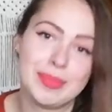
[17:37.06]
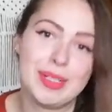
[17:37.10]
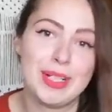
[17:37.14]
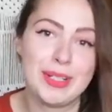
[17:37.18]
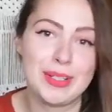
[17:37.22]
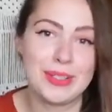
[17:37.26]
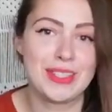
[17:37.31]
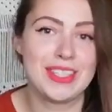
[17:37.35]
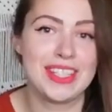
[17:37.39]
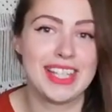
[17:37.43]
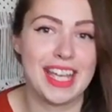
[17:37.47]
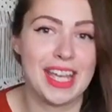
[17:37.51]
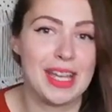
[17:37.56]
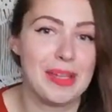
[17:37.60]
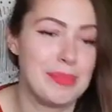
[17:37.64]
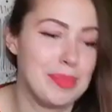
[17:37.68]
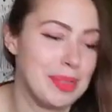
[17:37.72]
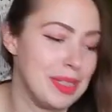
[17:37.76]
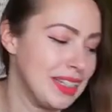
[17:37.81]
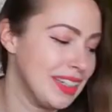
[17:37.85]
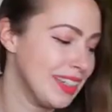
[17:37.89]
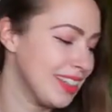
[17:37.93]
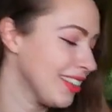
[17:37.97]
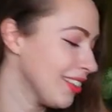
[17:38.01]
most
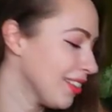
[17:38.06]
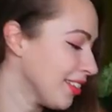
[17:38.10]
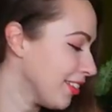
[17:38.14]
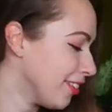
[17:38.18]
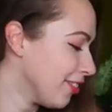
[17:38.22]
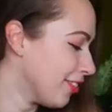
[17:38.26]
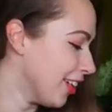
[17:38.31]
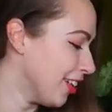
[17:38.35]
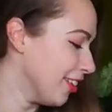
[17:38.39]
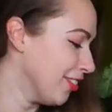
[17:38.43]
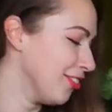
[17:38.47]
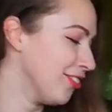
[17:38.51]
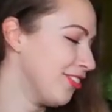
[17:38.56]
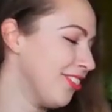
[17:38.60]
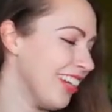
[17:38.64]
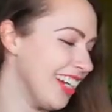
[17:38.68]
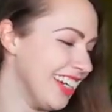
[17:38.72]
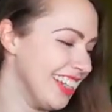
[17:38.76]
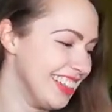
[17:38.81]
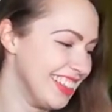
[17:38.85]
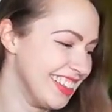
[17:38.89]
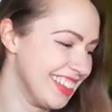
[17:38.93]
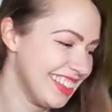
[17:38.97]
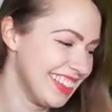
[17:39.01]
epic grand
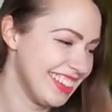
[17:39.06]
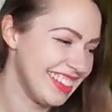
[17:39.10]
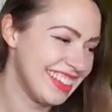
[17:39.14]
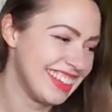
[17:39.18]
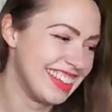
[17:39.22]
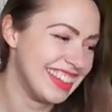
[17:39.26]
final.